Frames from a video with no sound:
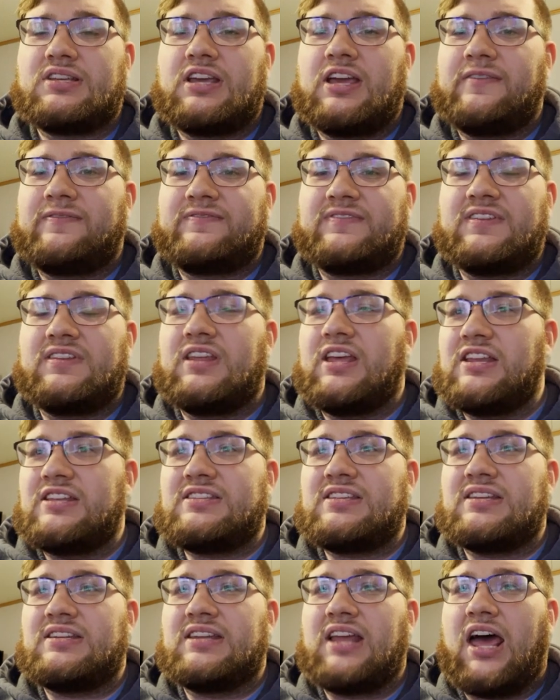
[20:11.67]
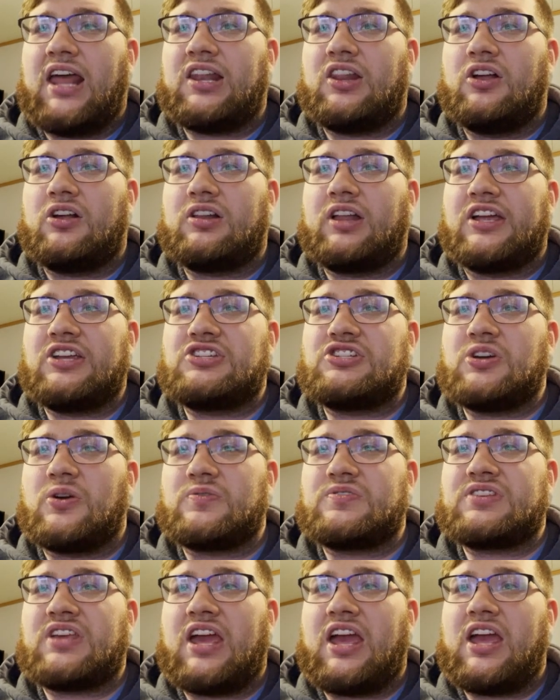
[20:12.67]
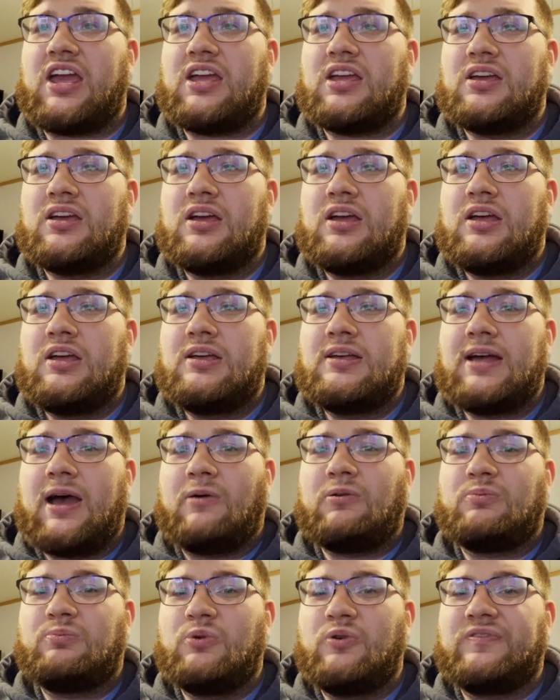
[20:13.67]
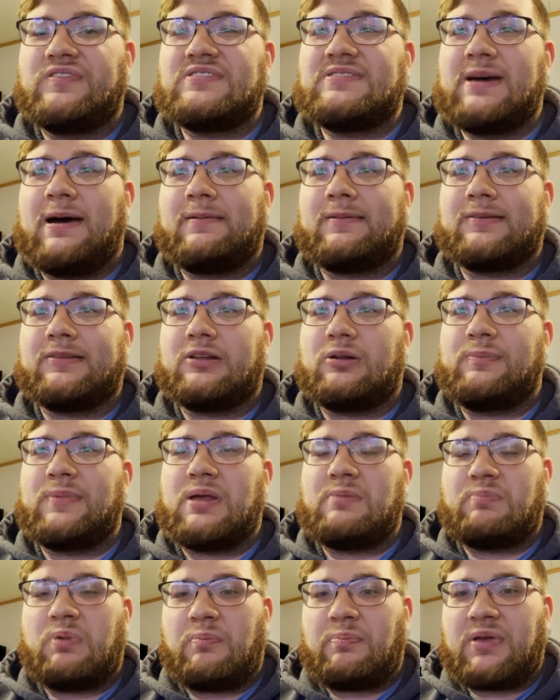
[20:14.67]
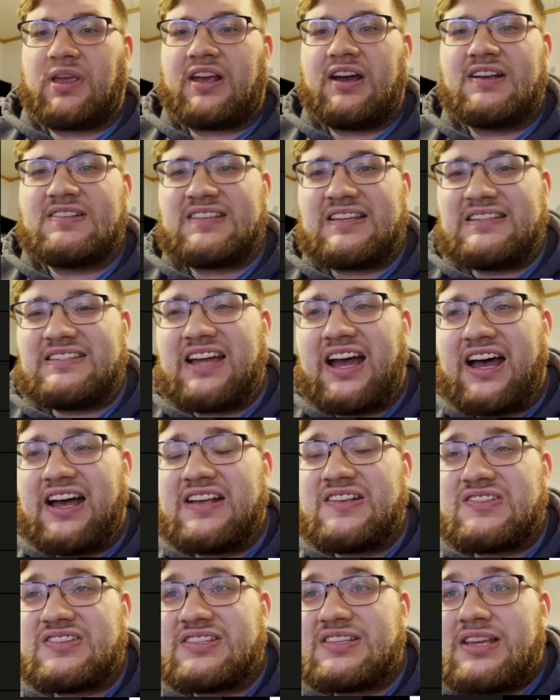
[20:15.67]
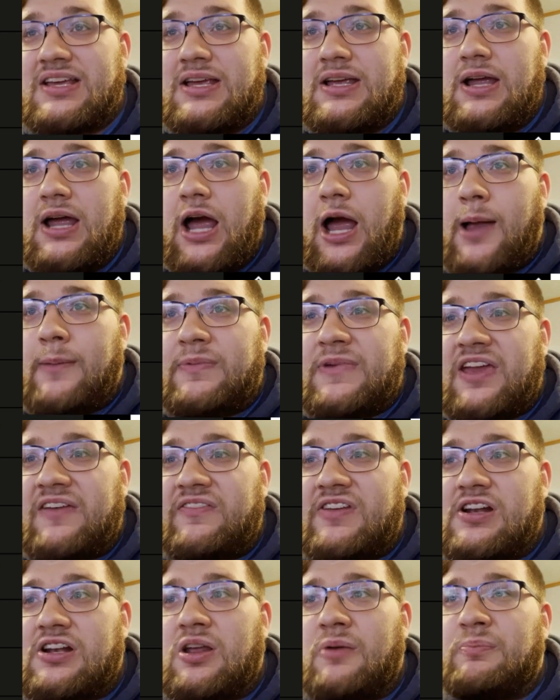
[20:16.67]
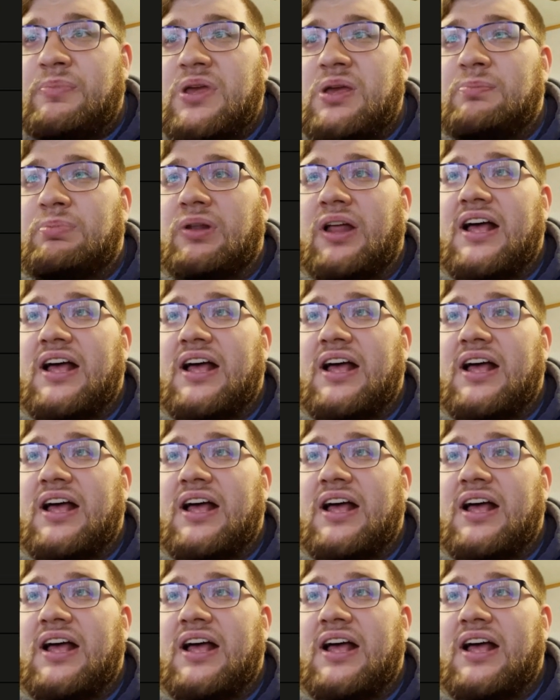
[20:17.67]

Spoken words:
If it did not look like Josuke, I would move it down a little bit. But because it does, I'm giving it a B+.